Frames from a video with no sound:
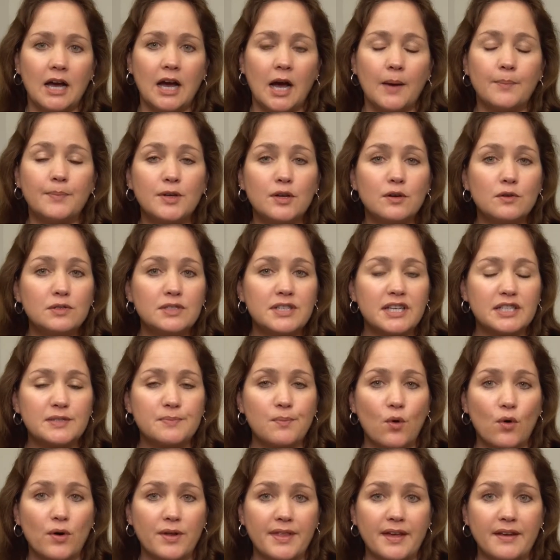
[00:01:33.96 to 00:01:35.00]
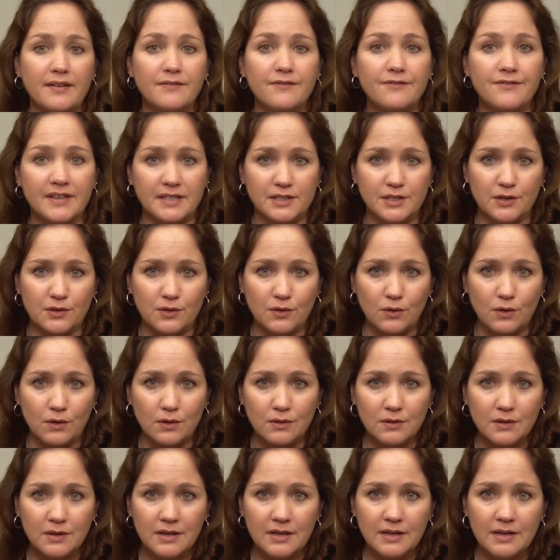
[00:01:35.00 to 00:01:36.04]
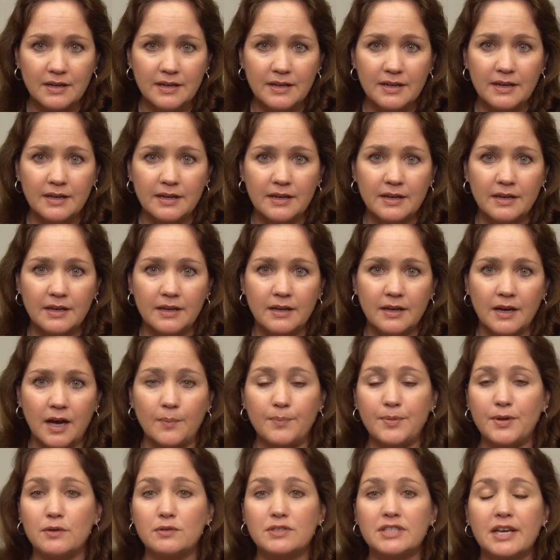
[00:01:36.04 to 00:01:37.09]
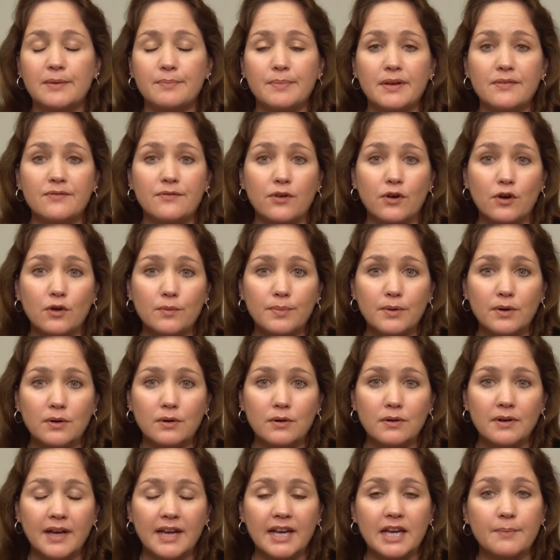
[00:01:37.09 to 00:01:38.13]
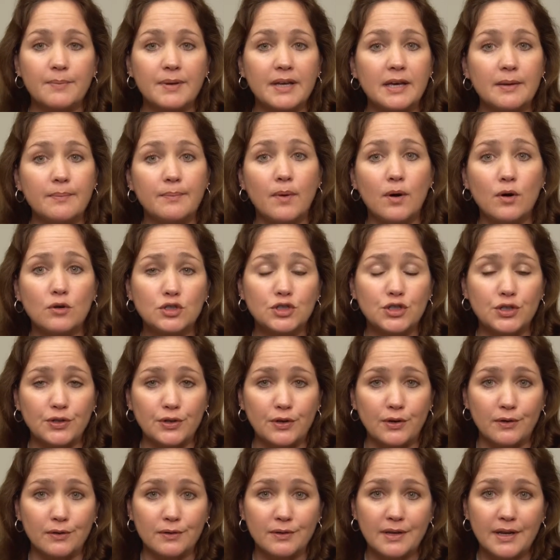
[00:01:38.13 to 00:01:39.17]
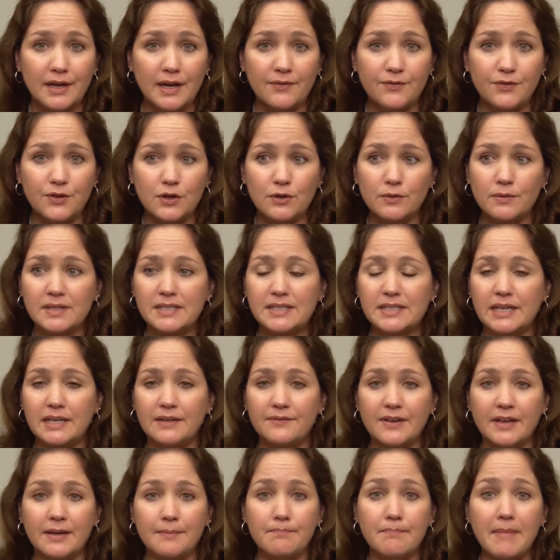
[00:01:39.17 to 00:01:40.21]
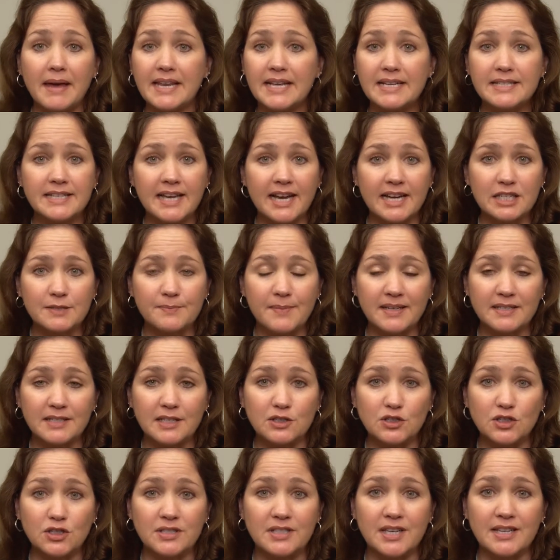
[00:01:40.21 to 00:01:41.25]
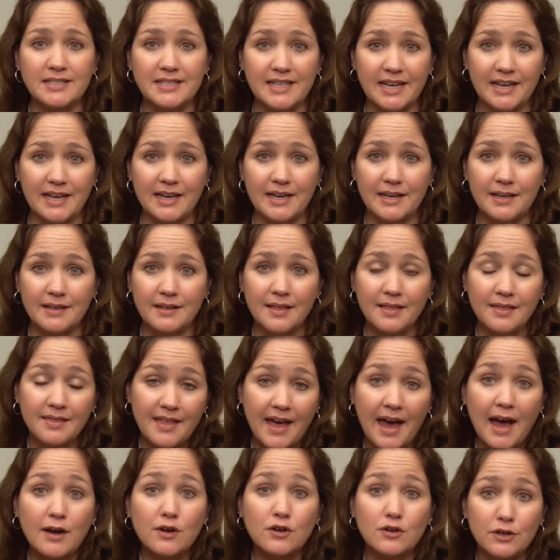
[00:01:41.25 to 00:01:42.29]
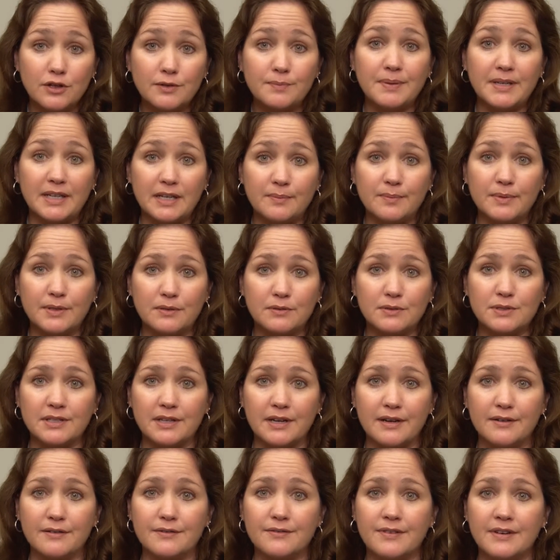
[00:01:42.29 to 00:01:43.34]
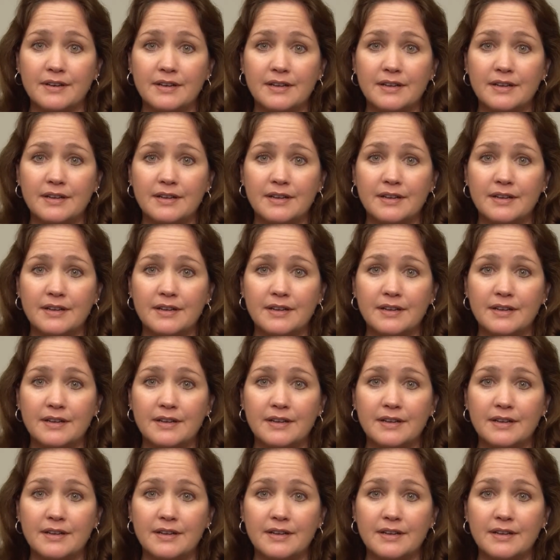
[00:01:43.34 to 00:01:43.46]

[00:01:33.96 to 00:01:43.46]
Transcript: Abuse is more than physical. Abuse can be verbal, it can be emotional. If you're receiving many text messages a day, that could be abusive.